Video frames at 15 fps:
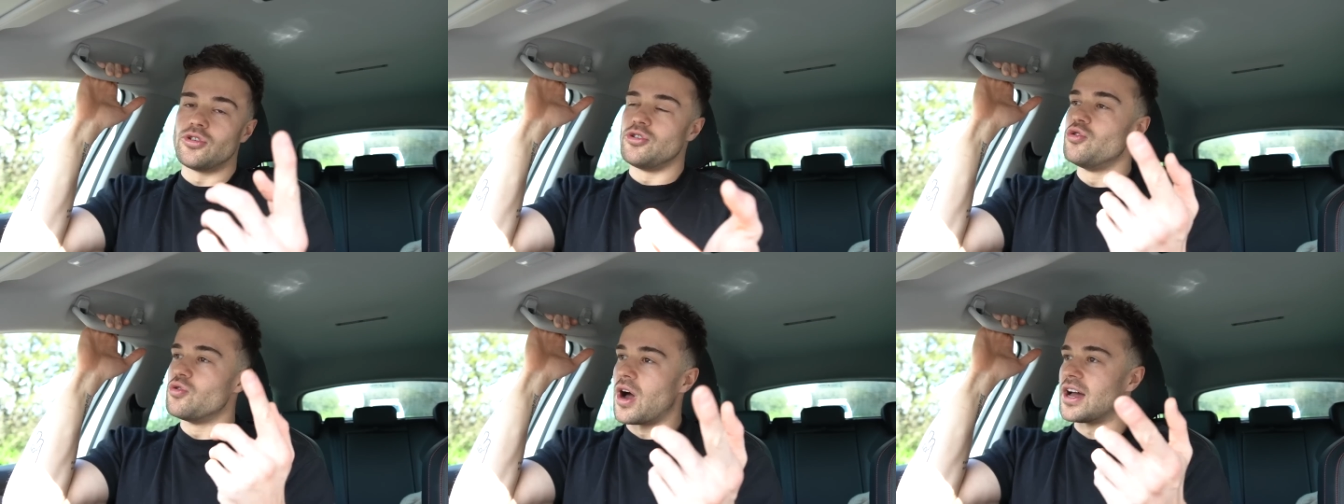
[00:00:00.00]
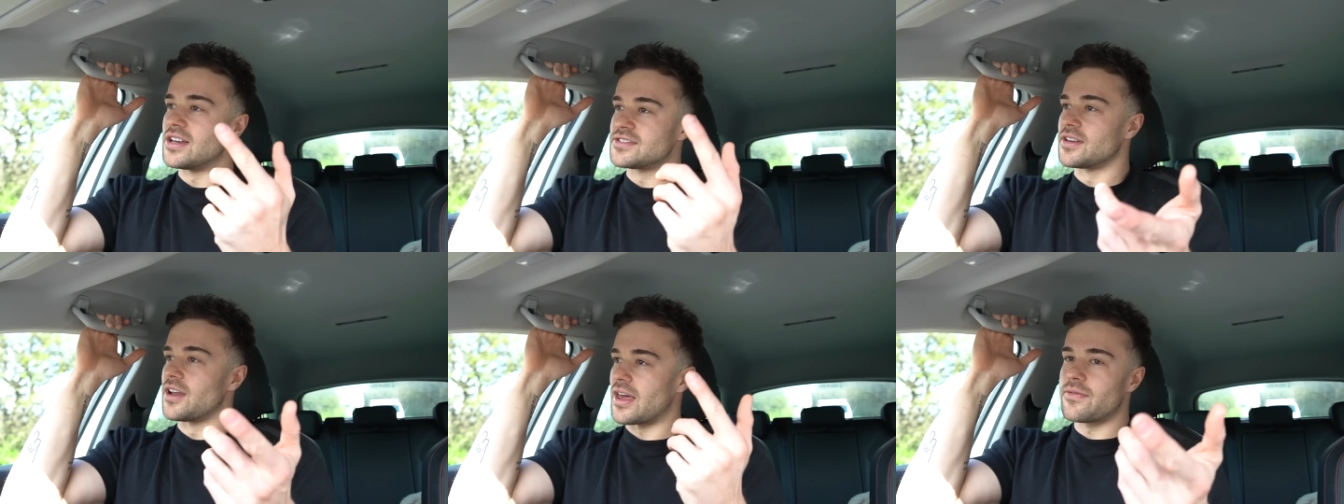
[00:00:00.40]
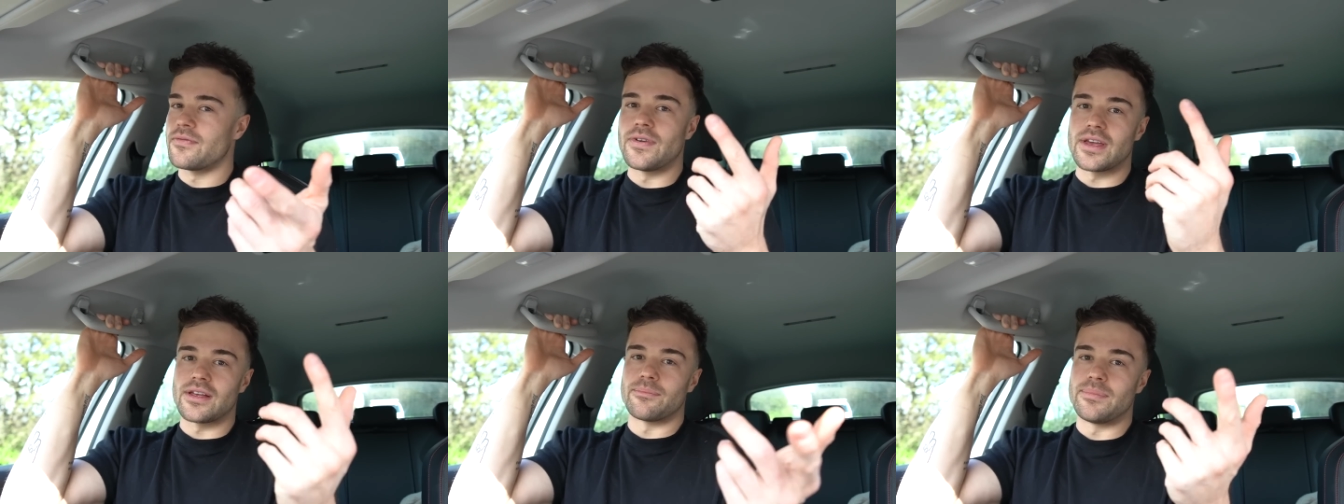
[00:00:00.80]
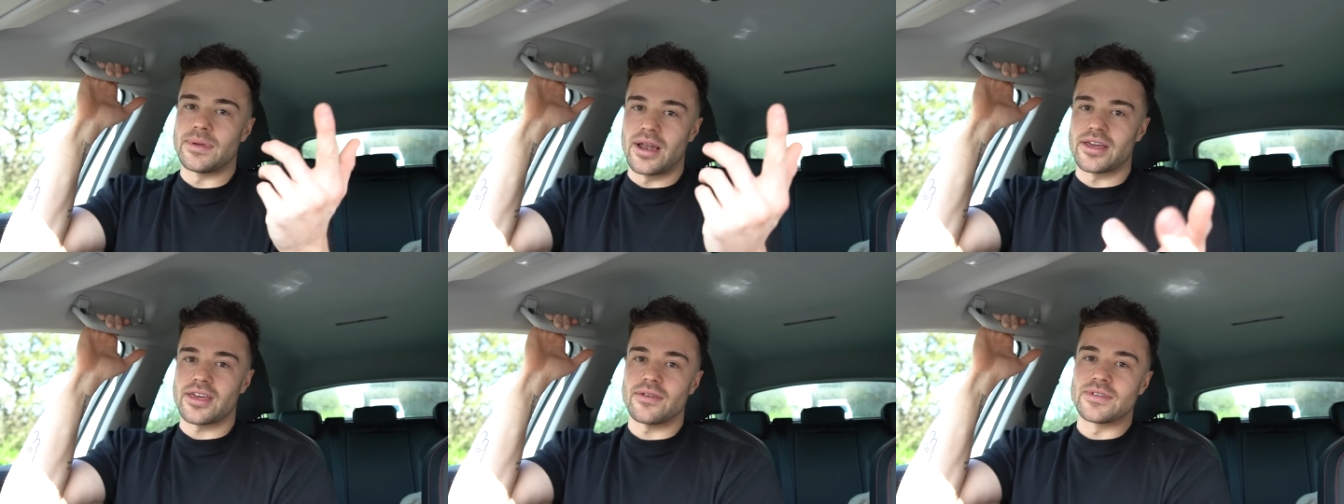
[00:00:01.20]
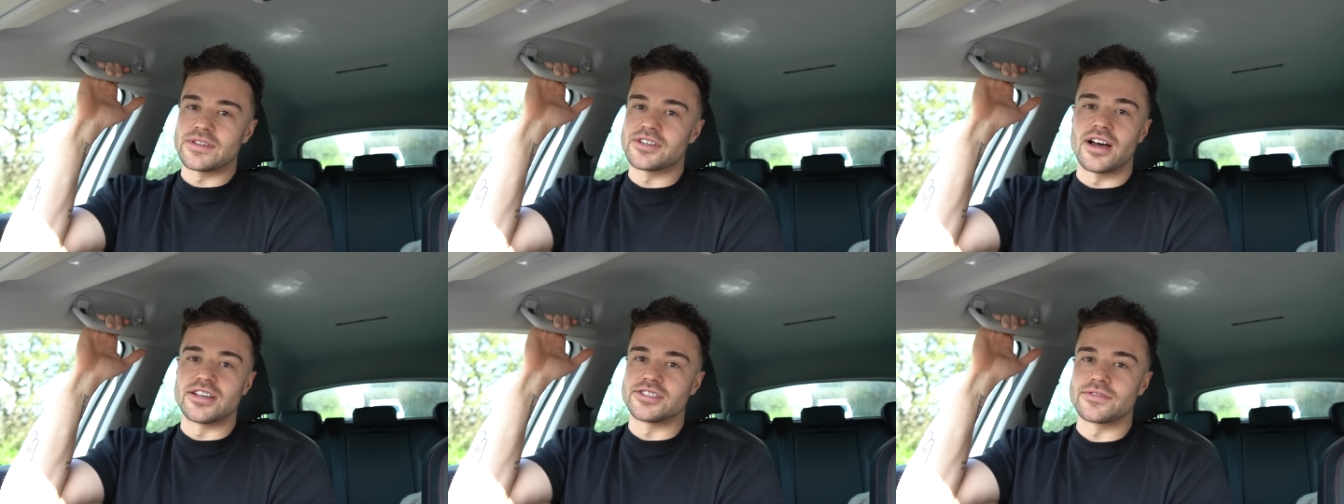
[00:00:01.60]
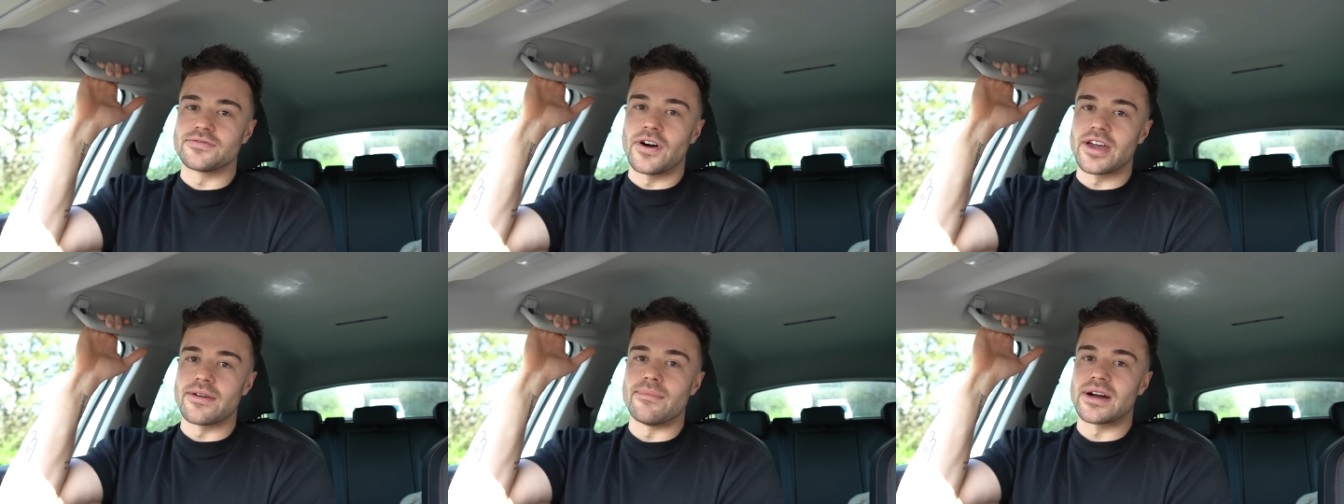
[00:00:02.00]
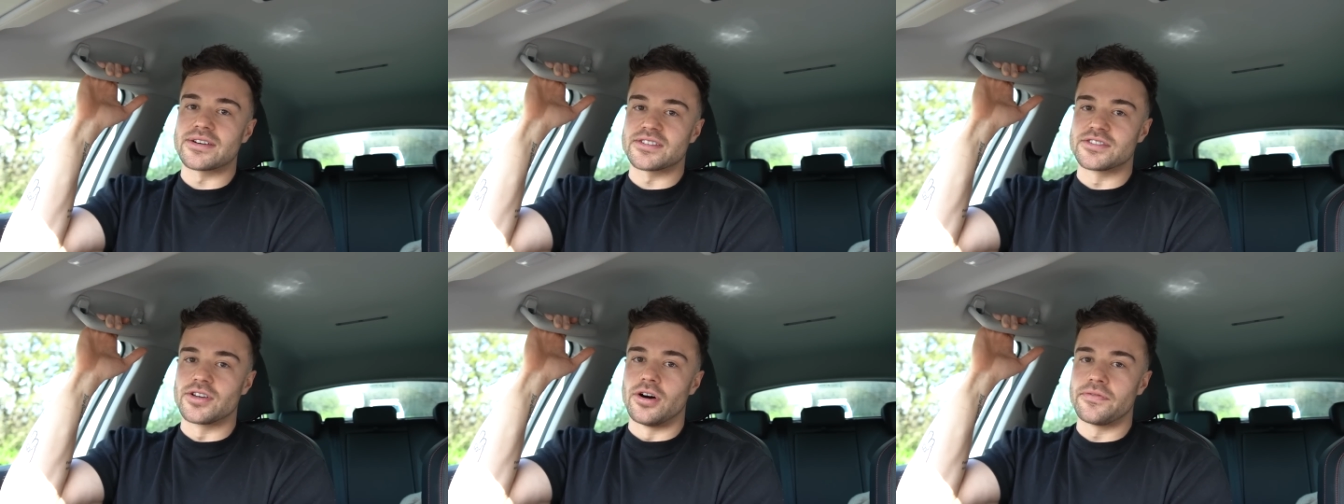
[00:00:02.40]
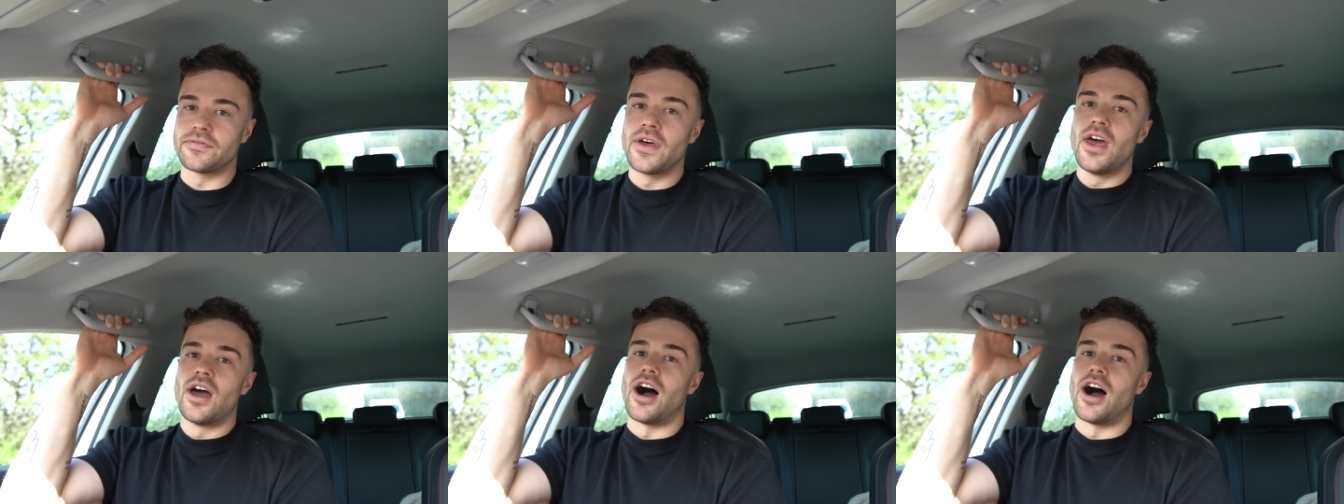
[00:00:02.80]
you guys to like think be like this guy's just fucking mugged us off.